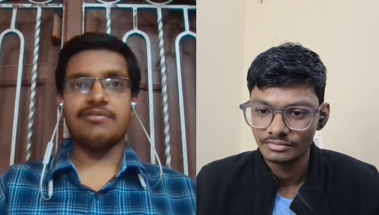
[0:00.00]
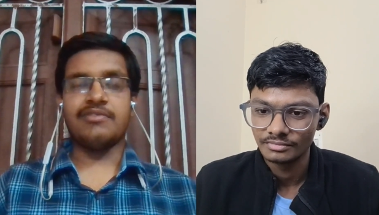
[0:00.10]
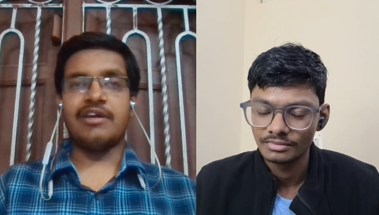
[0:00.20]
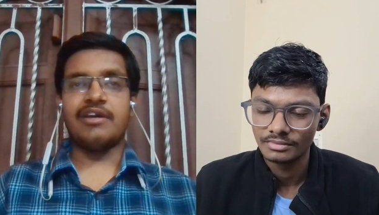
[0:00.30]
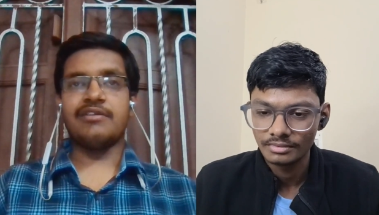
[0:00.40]

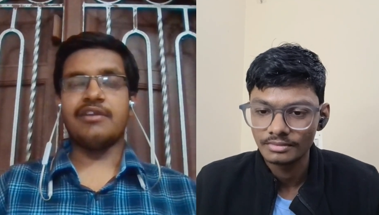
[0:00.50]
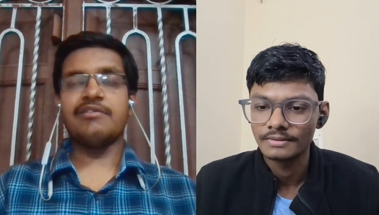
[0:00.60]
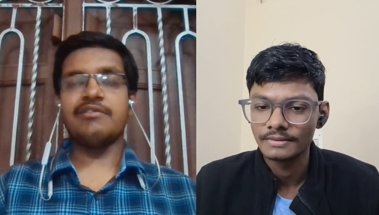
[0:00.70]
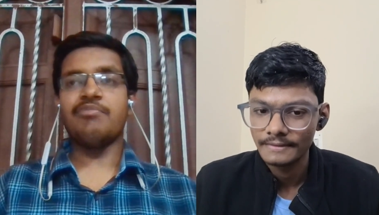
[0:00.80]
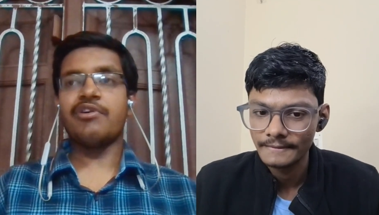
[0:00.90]
Speaker 1: so that that
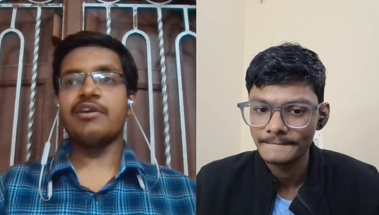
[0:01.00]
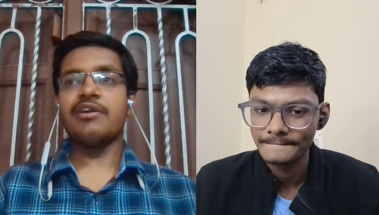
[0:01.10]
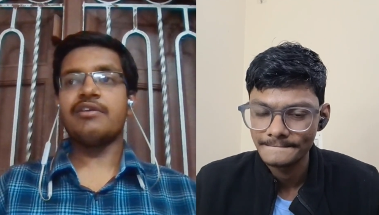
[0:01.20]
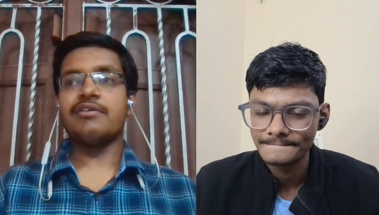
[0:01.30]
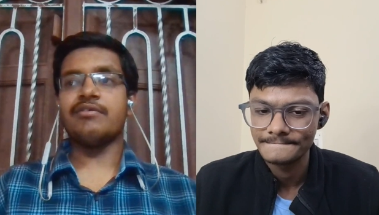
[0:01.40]
is
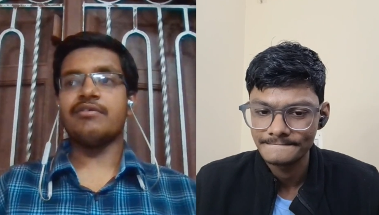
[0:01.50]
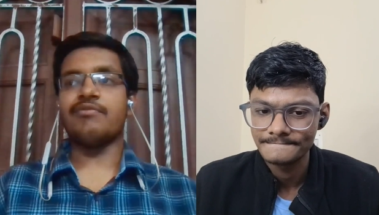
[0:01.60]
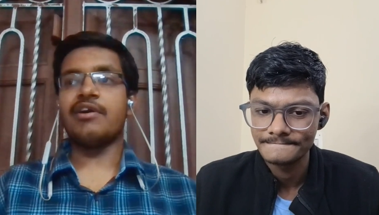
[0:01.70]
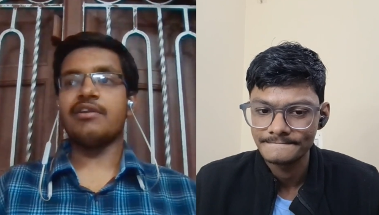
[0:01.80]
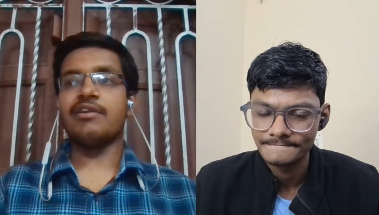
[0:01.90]
important uh,
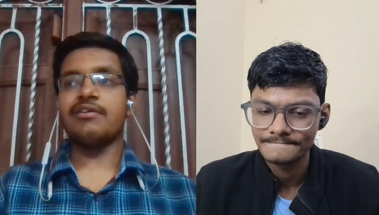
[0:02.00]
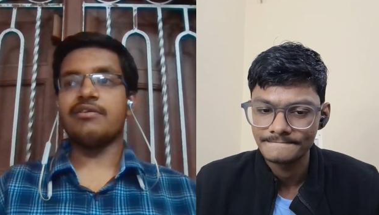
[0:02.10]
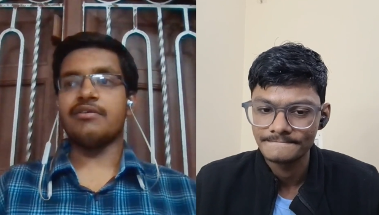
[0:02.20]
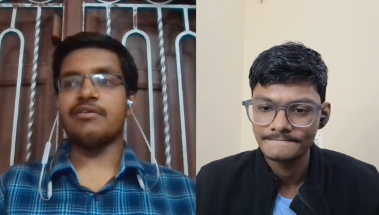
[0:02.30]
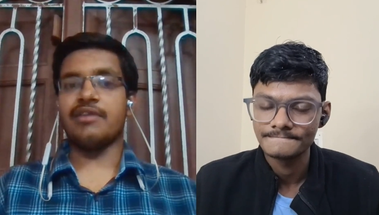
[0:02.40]
while
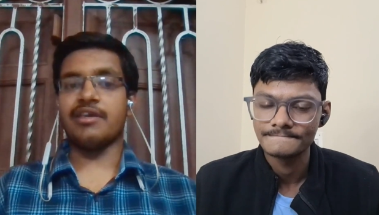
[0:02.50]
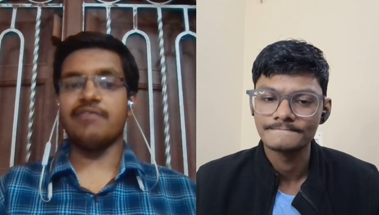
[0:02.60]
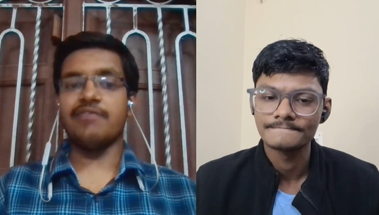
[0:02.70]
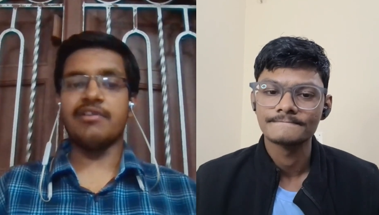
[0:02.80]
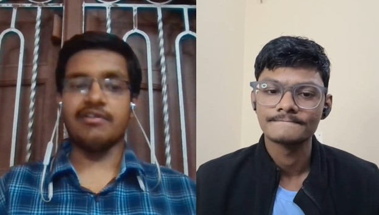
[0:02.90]
like
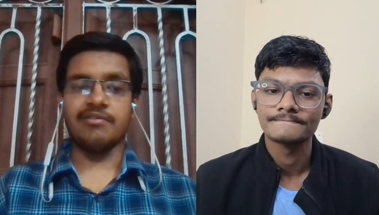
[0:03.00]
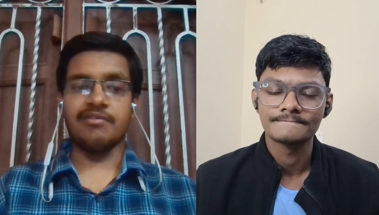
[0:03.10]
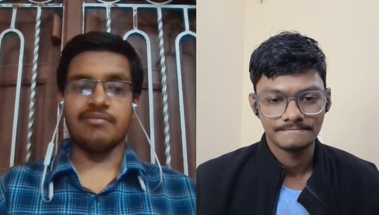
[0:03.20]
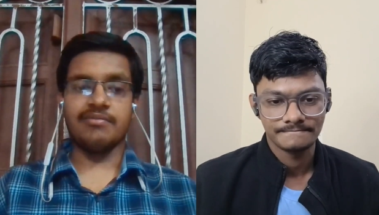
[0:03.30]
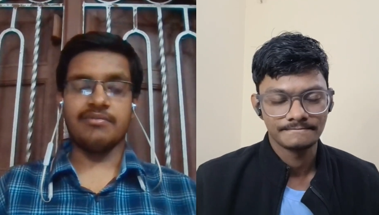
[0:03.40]
giving the
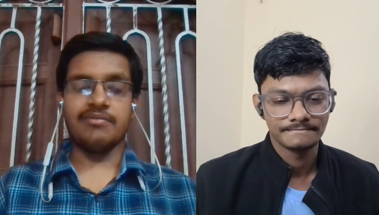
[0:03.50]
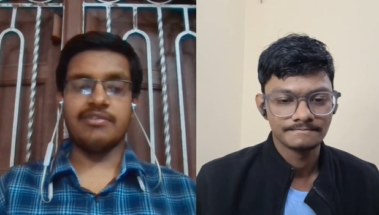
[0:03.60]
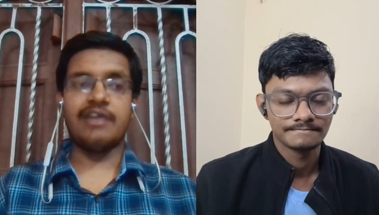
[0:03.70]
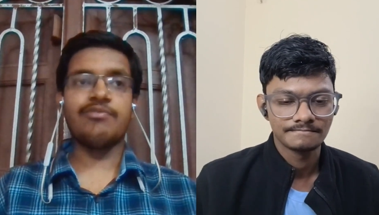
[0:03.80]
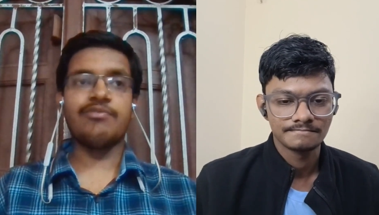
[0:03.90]
exam.
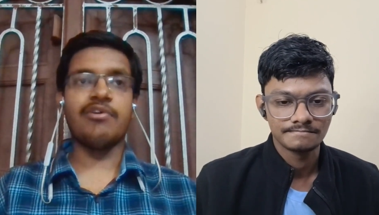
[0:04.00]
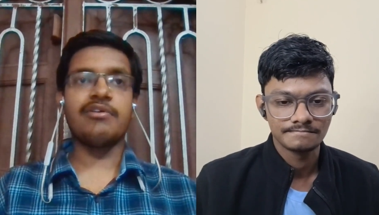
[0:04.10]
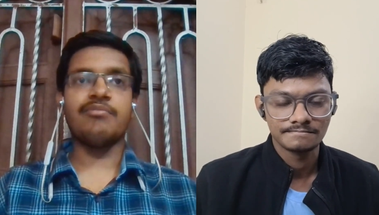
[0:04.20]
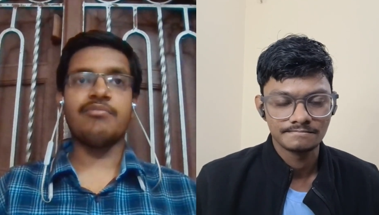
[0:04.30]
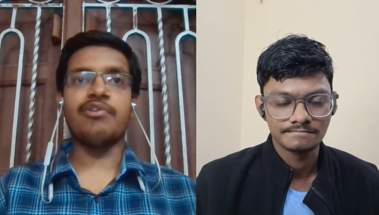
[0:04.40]
That's
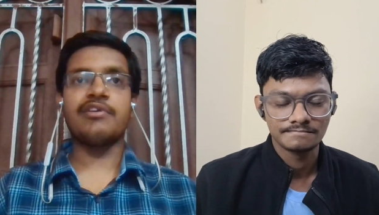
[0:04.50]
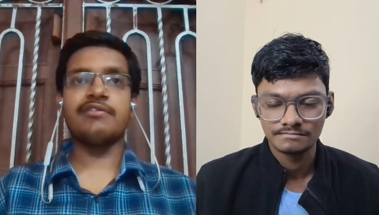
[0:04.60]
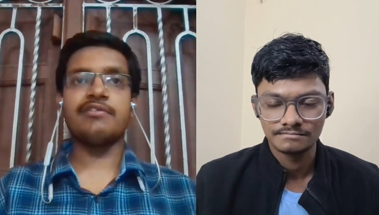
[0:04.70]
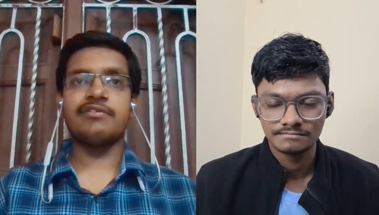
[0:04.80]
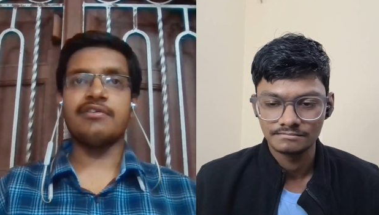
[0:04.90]
what mock
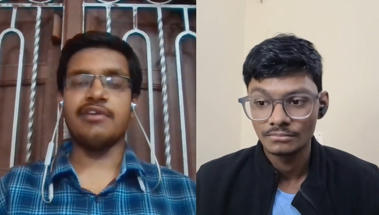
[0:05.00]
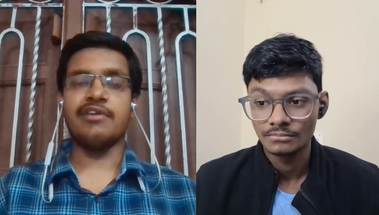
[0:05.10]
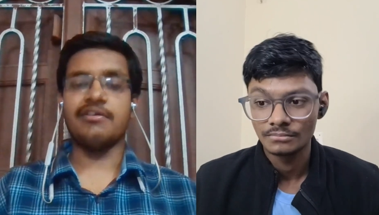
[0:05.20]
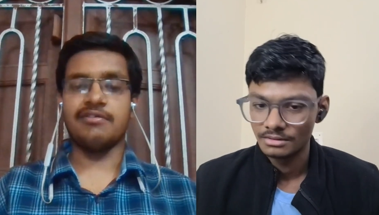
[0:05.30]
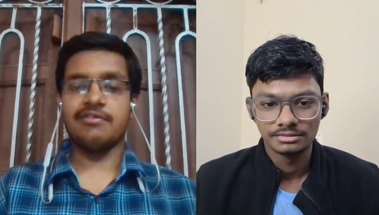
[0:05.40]
test
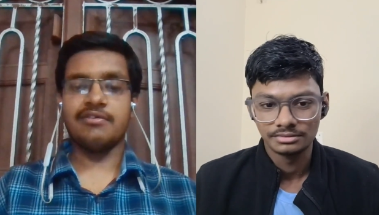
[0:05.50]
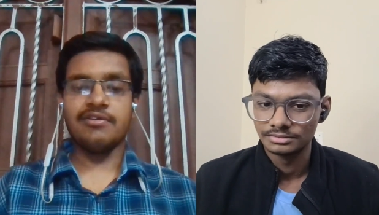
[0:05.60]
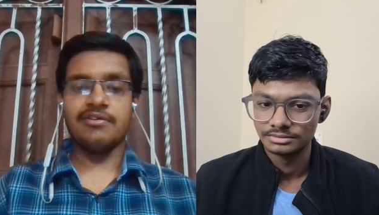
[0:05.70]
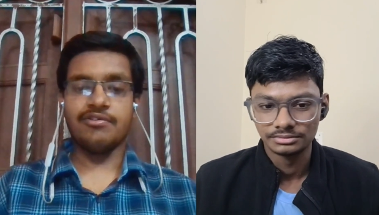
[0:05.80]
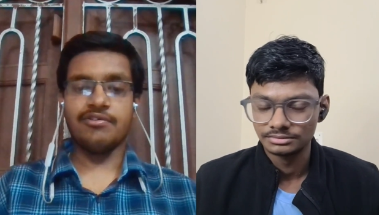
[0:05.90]
does
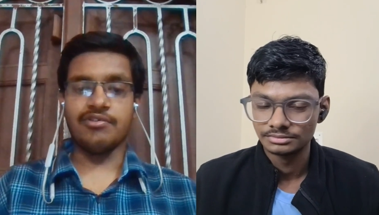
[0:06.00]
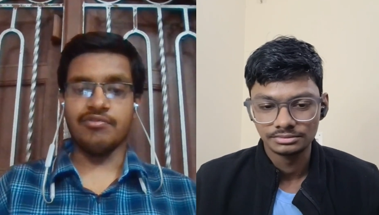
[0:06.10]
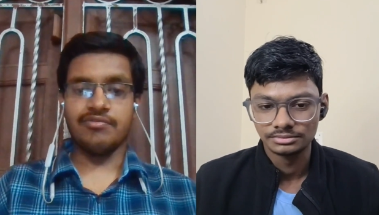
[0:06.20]
to